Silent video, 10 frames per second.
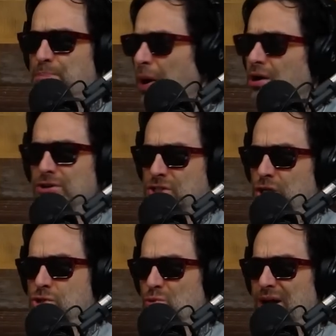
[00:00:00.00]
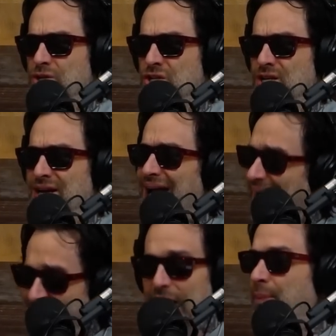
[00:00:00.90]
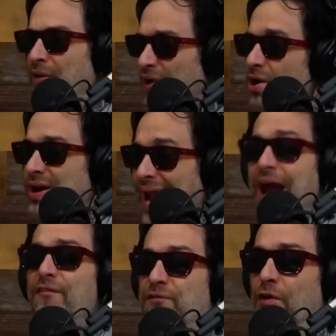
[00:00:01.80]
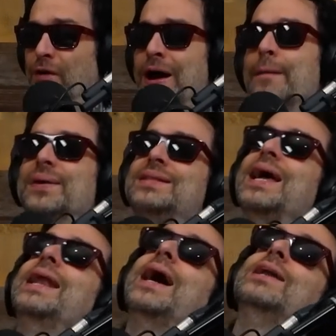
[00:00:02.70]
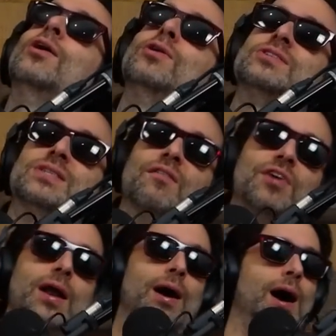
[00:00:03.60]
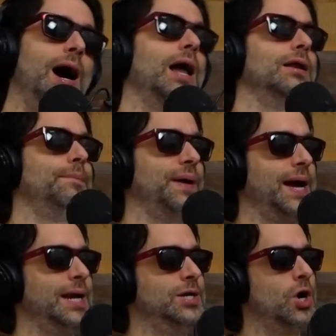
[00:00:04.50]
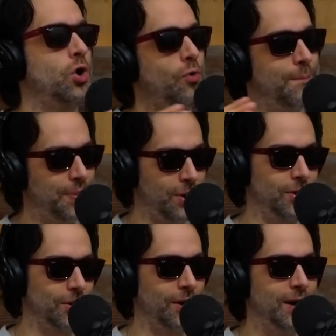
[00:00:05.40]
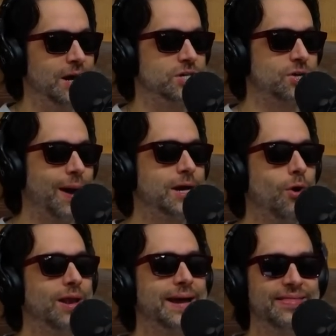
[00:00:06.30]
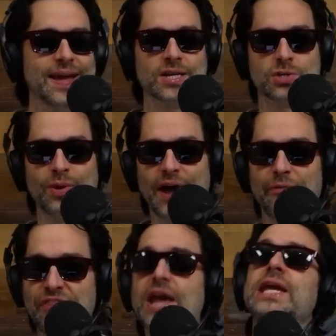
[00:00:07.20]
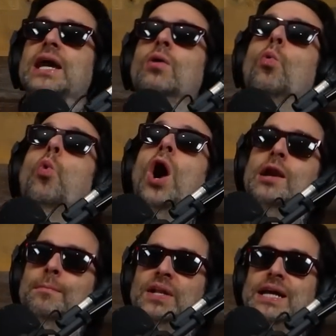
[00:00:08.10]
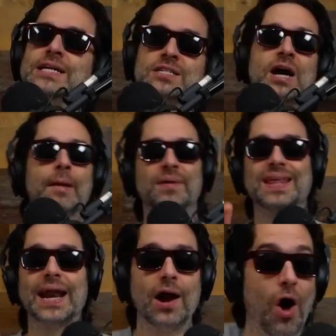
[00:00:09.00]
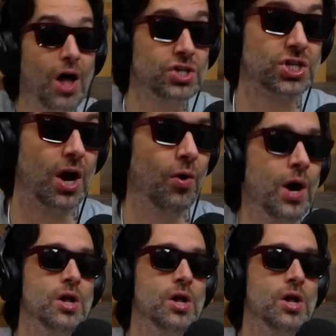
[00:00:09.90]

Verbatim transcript: burger situation, I gotta be real careful. But then I notice they've got a jalapeno burger. So I go like this without thinking one, please. But then I also